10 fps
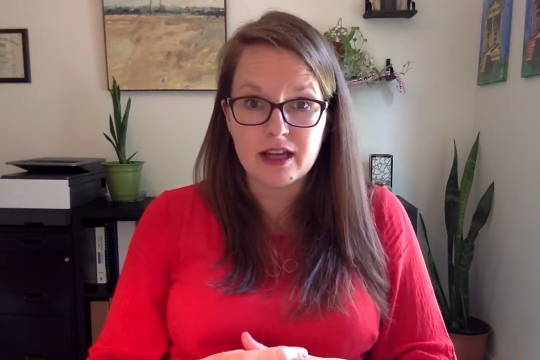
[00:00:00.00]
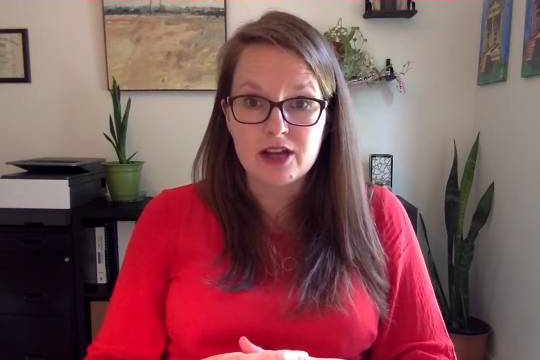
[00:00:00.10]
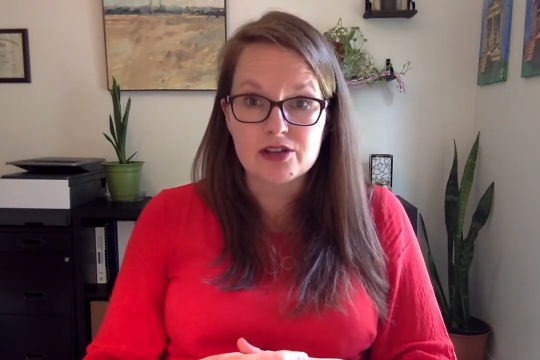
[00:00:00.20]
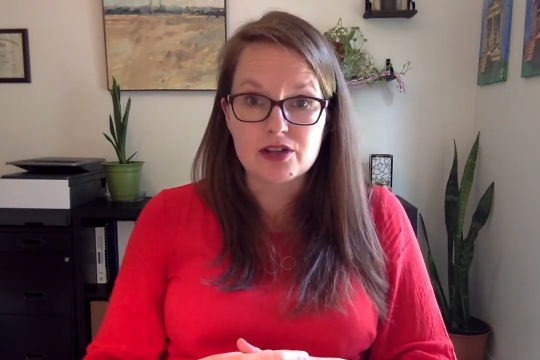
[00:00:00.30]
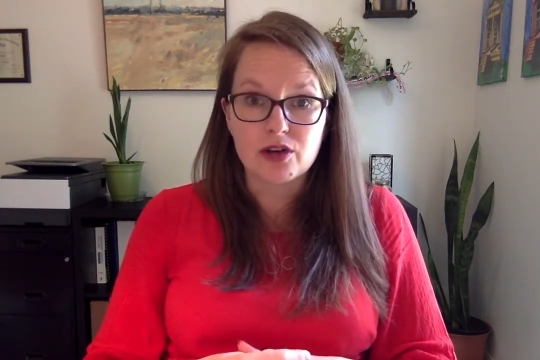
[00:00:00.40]

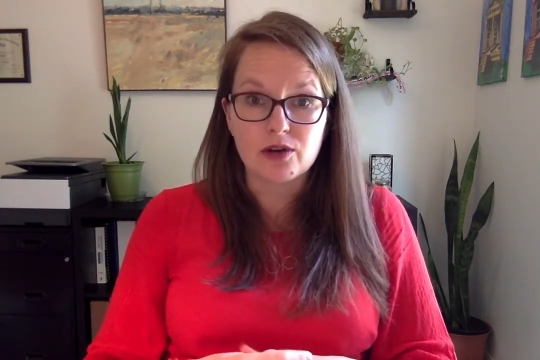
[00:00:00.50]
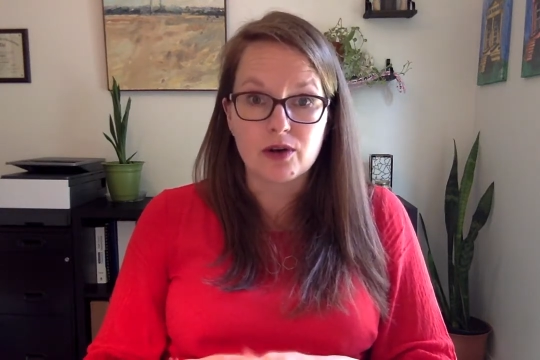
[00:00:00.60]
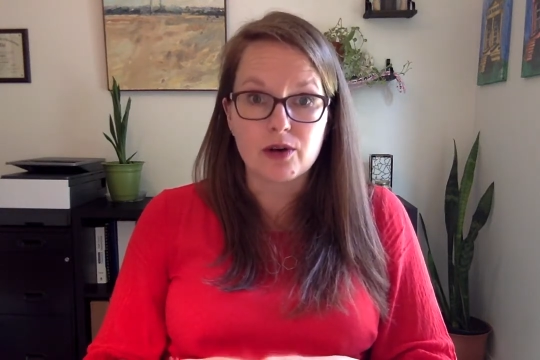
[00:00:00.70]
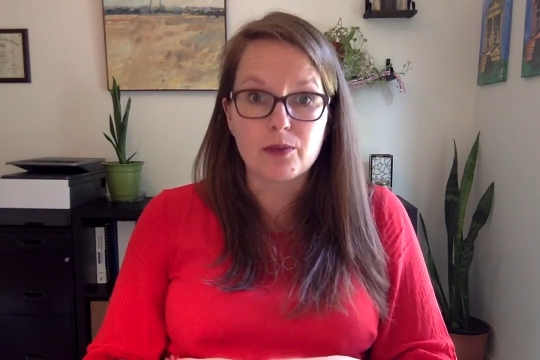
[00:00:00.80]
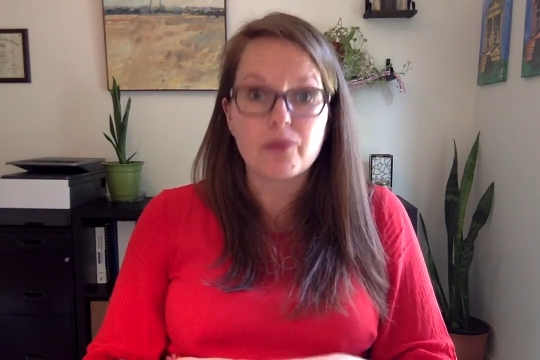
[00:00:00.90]

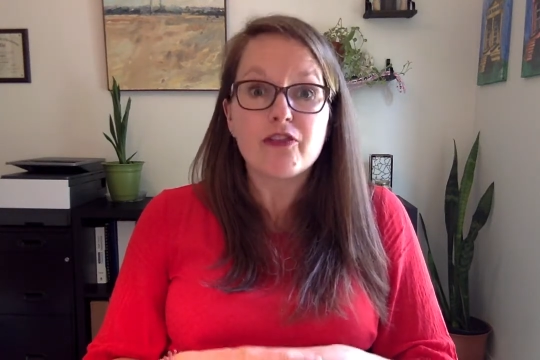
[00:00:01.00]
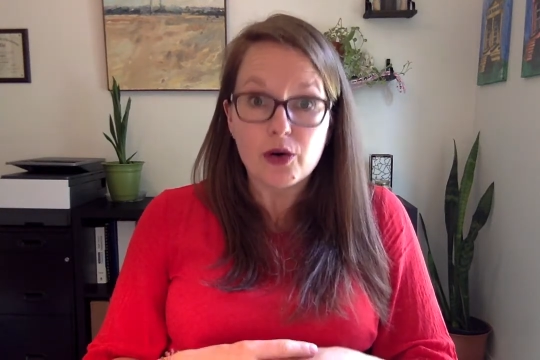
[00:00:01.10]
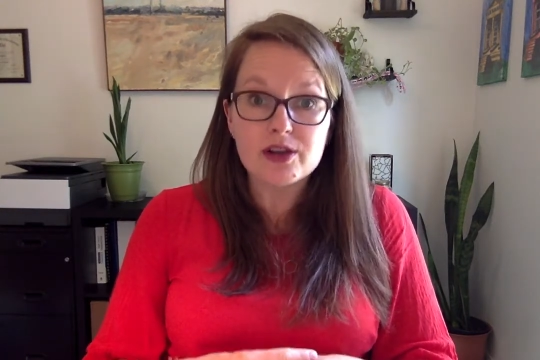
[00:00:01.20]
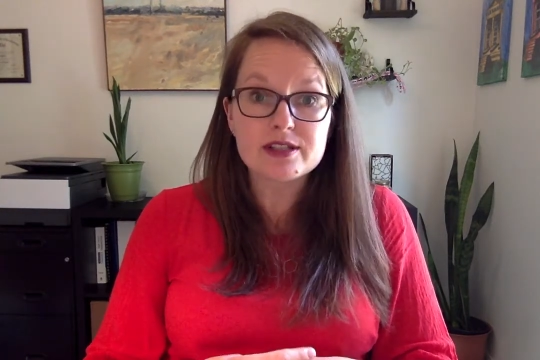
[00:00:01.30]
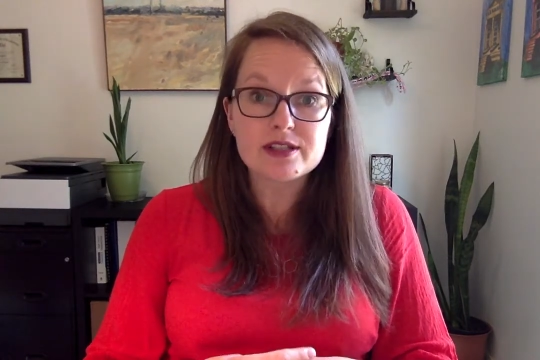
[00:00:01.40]
So
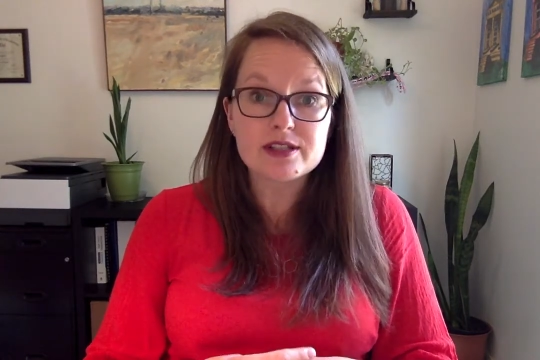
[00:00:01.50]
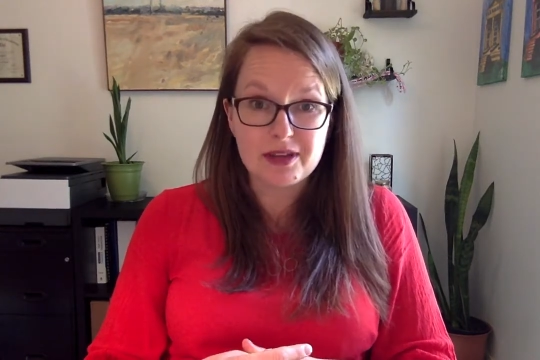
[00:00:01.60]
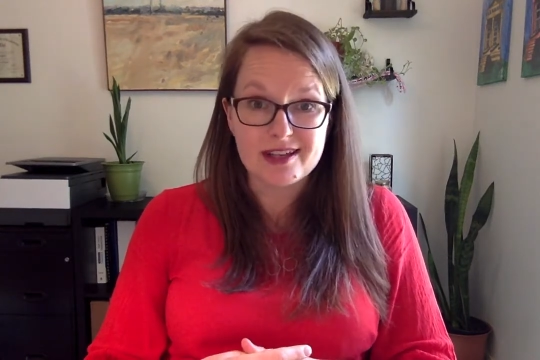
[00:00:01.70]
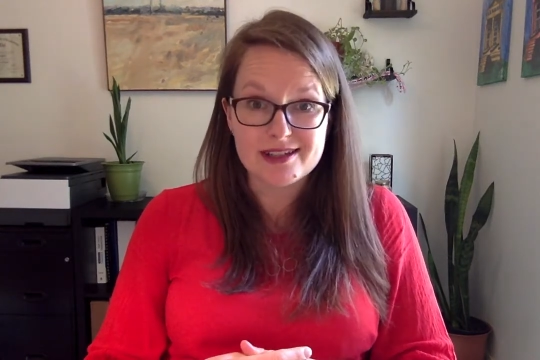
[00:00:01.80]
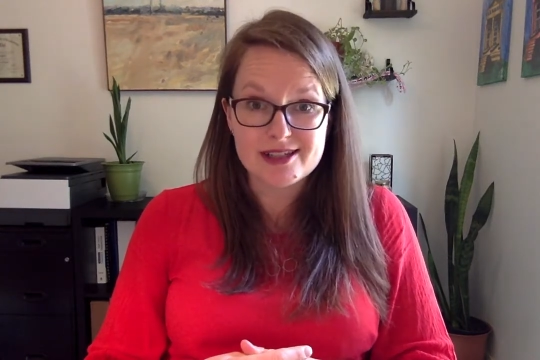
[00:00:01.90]
focus on
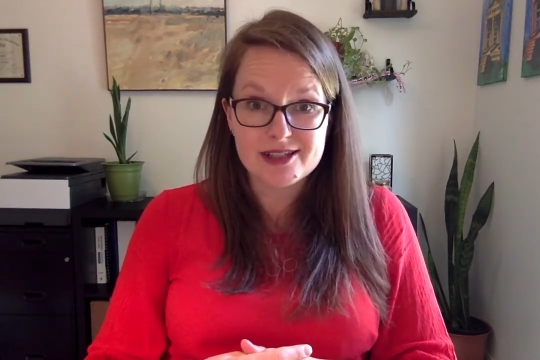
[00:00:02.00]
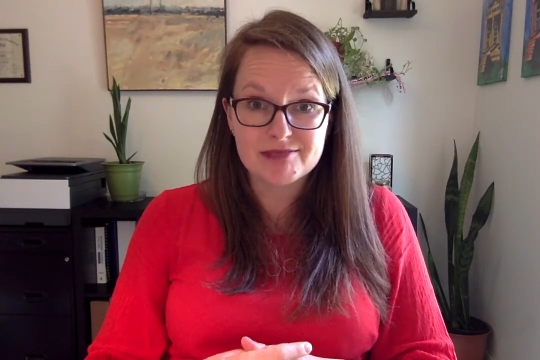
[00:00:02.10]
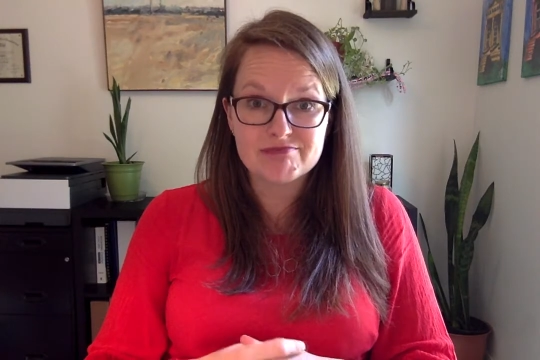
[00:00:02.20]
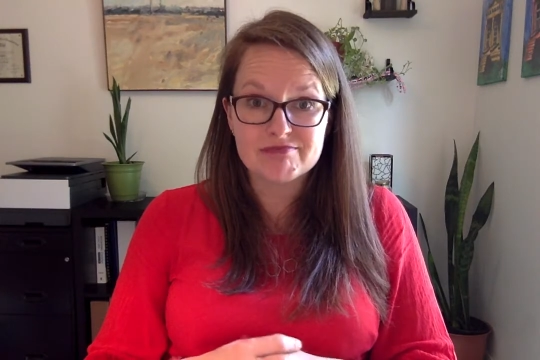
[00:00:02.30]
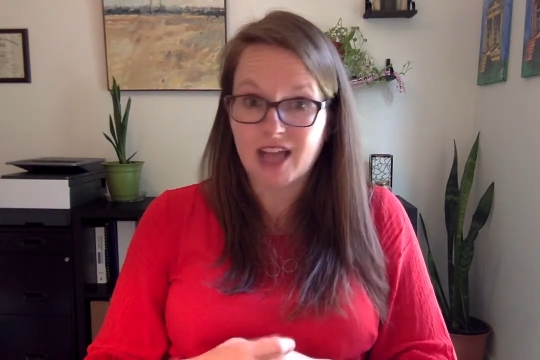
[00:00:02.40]
peace,
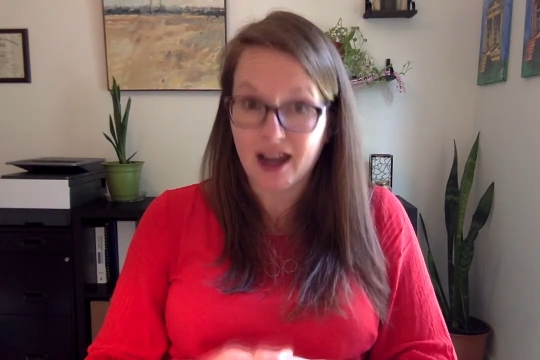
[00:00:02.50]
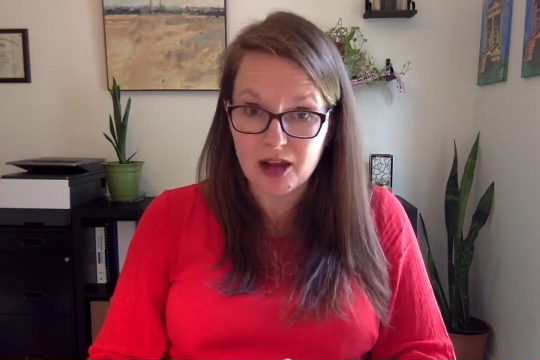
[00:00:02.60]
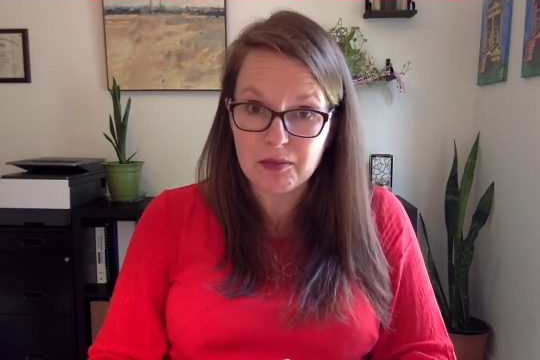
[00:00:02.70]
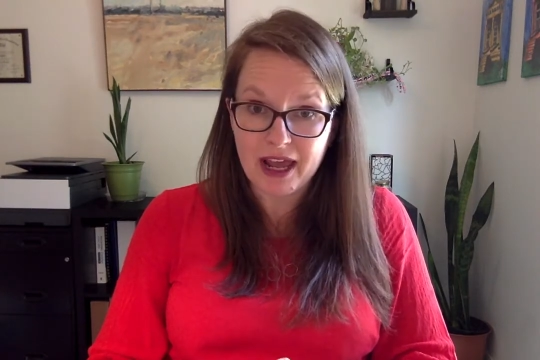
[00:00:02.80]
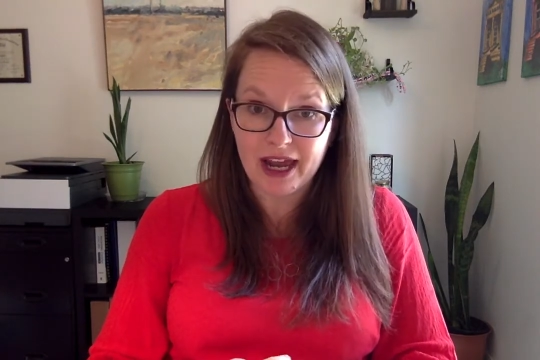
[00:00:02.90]
not
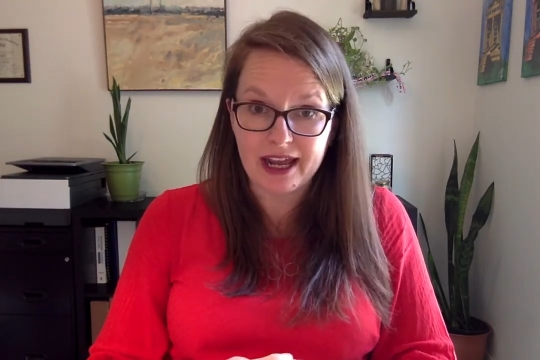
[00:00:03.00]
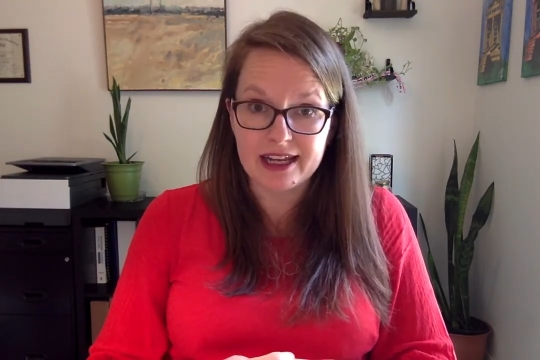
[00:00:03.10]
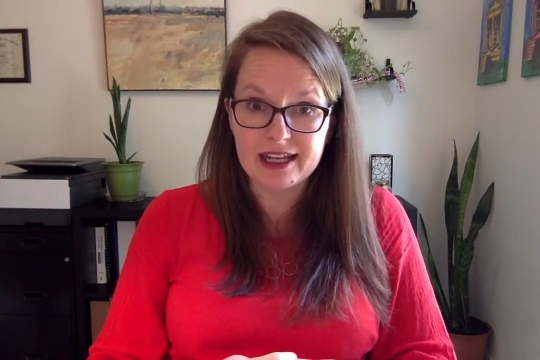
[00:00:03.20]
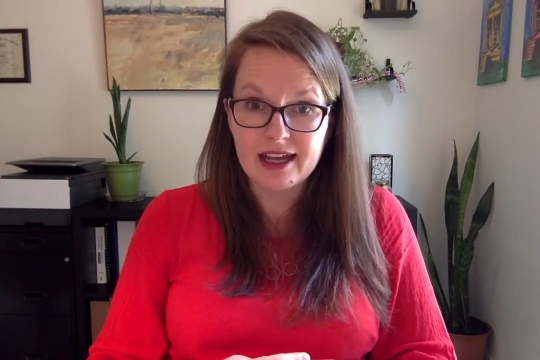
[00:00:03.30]
on panic,